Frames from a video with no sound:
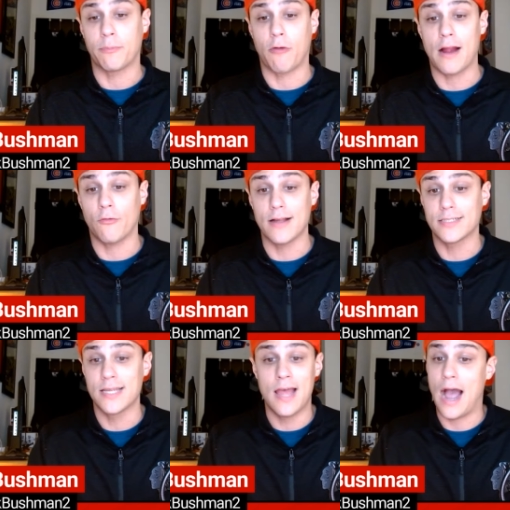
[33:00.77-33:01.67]

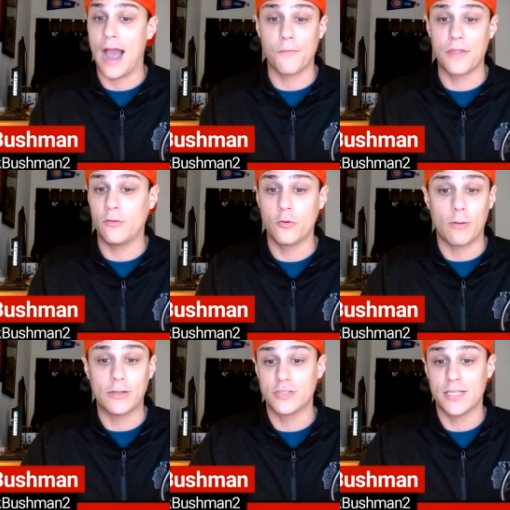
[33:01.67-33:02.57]
progress, I don't think Luke
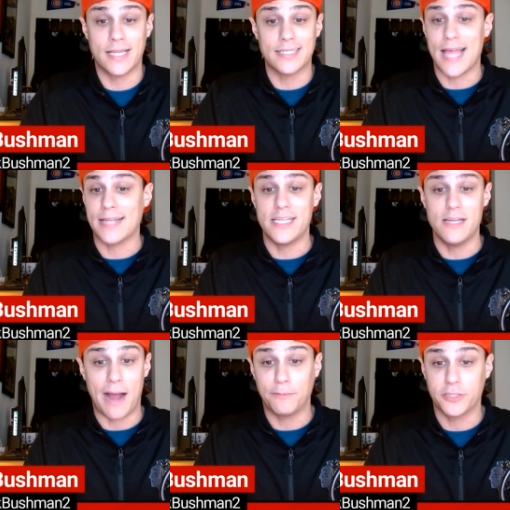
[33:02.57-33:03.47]
Richardson gets that team
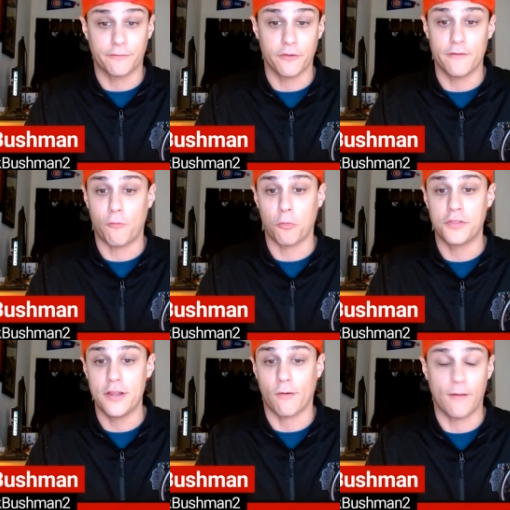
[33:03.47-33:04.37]
option for the fourth
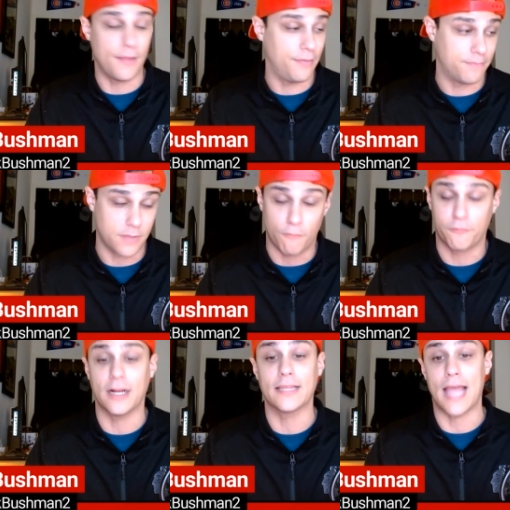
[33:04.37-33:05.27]
year. And don't
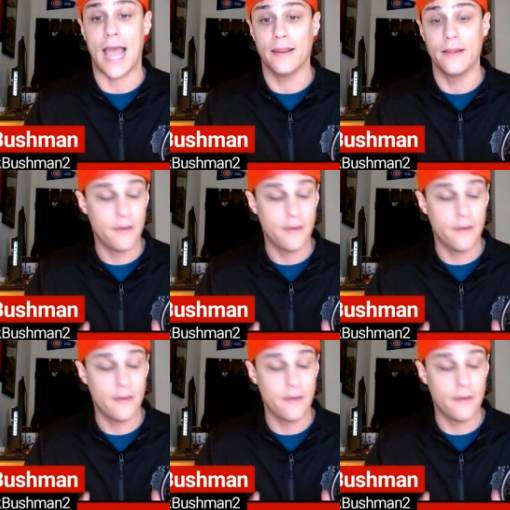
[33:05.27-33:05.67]
forget that.